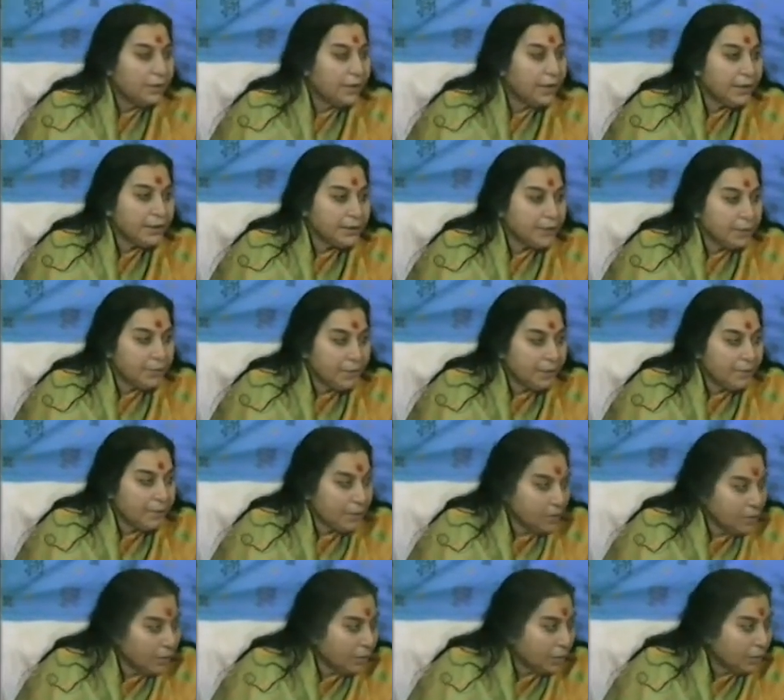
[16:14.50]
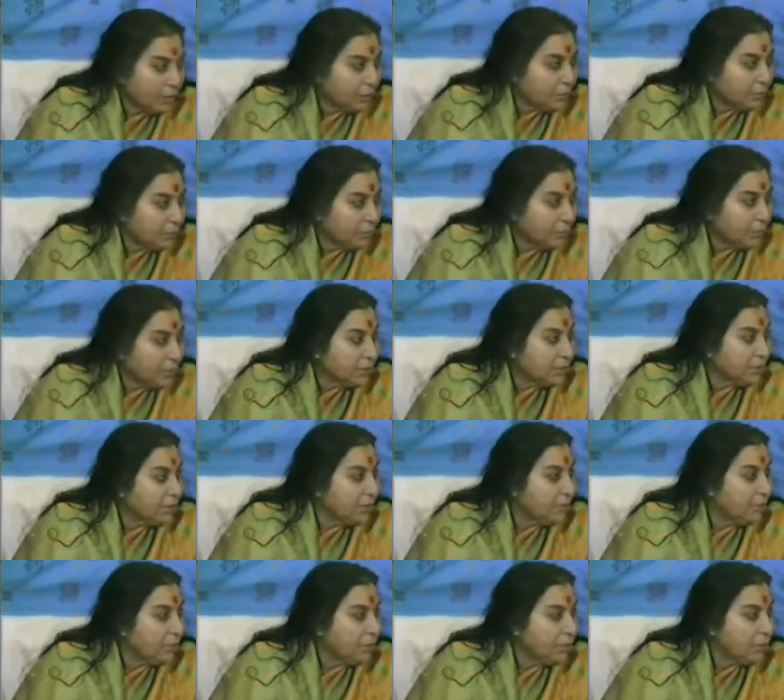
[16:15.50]
Next time they will not, because
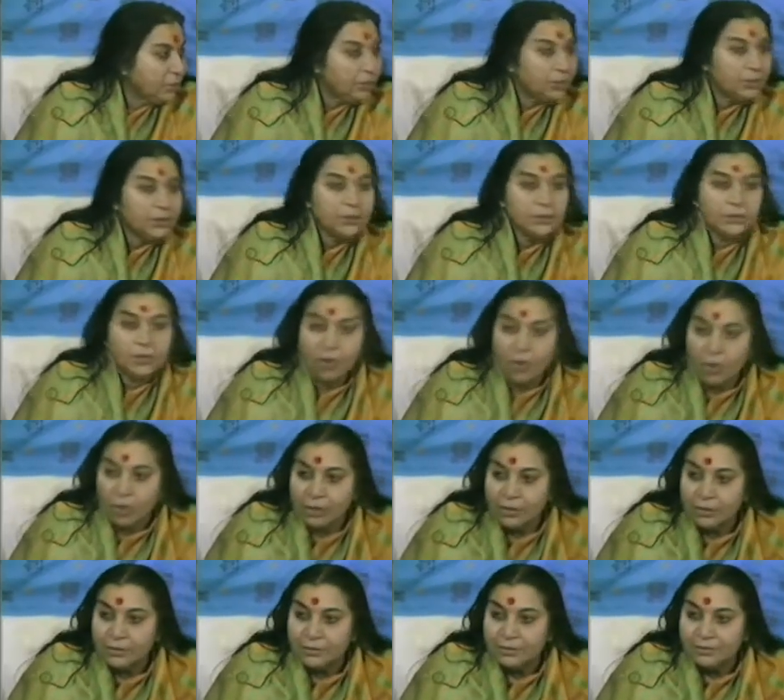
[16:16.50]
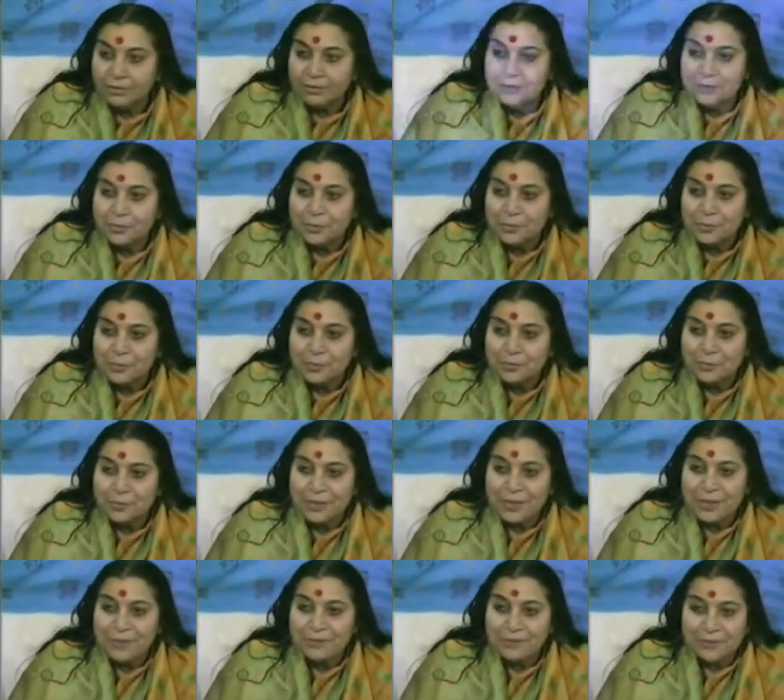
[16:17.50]
they will know it is wrong.
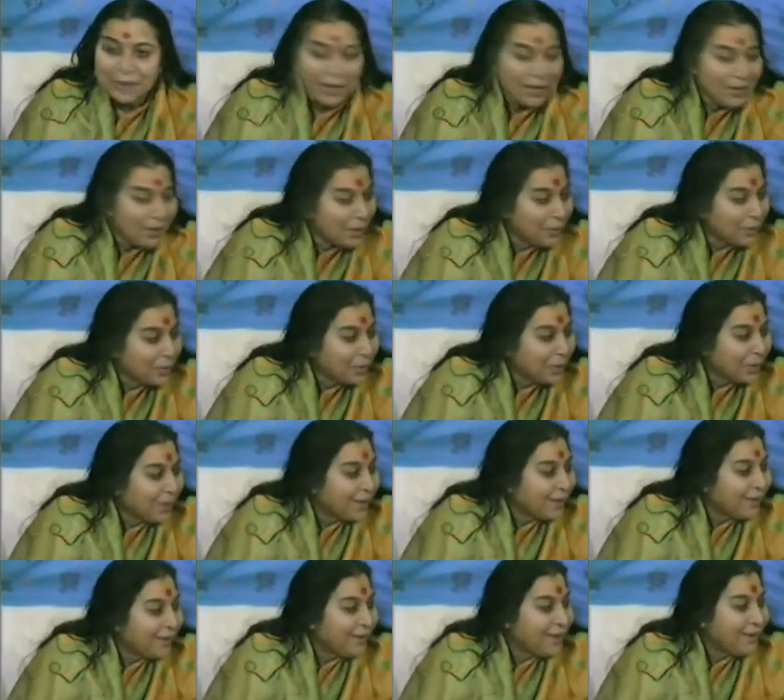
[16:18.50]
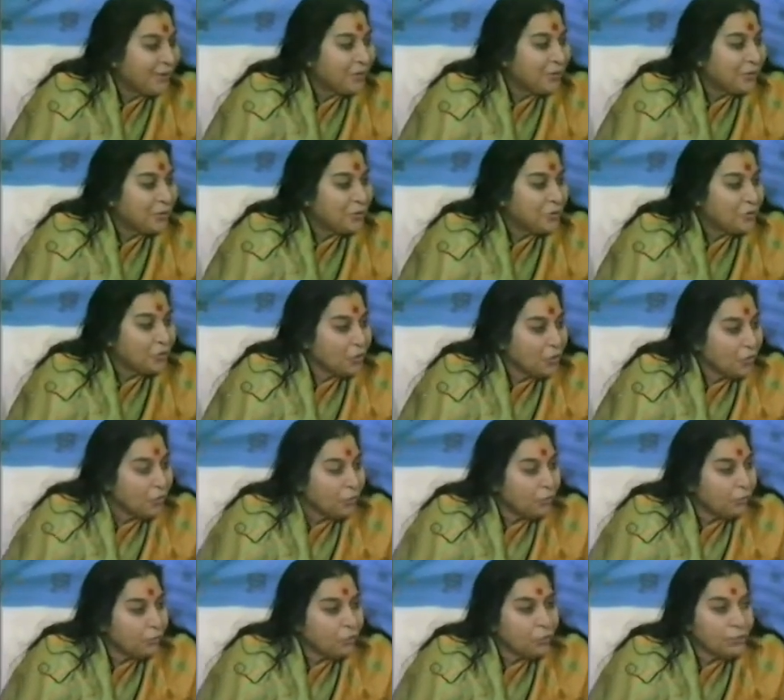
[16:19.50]
They will find out. So,
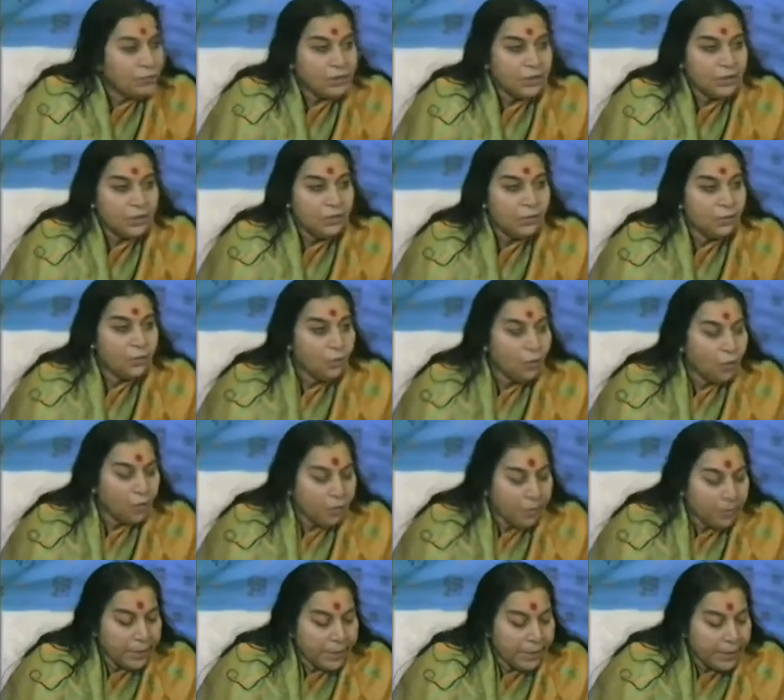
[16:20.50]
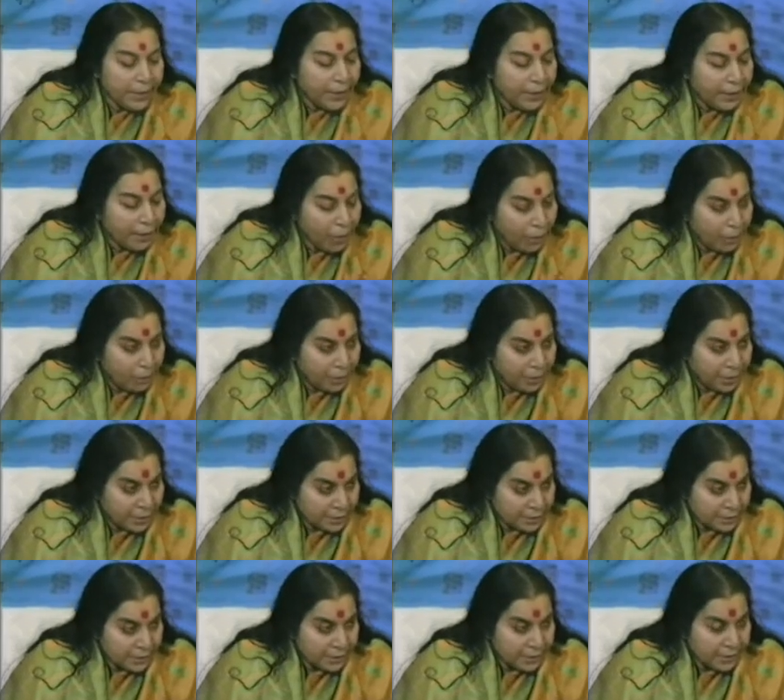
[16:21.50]
you see, nobody can
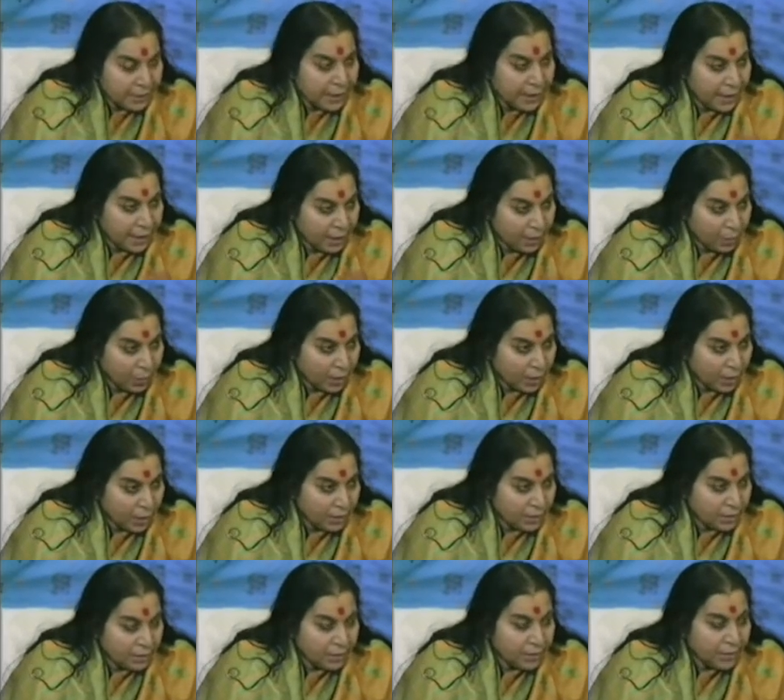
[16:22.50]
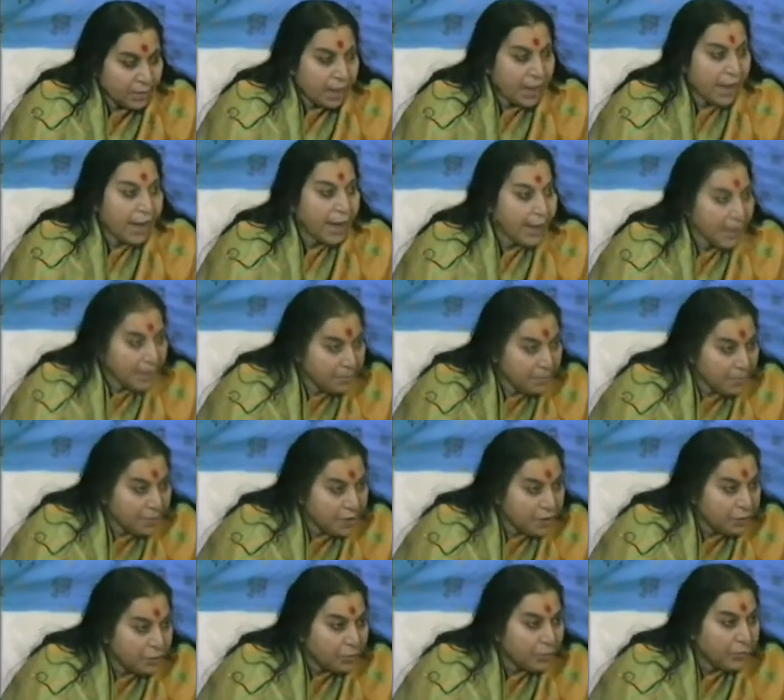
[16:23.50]
oppress anyone. I am
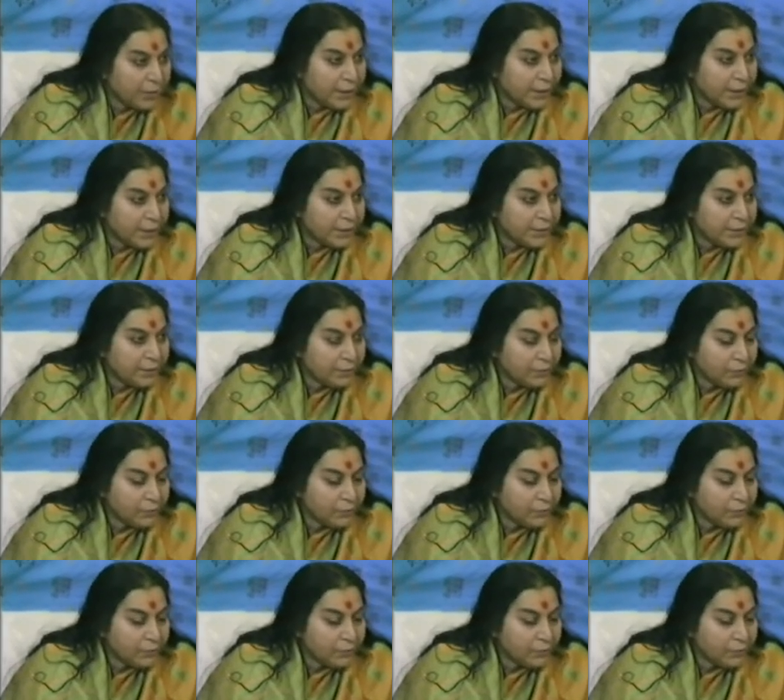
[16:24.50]
here to correct.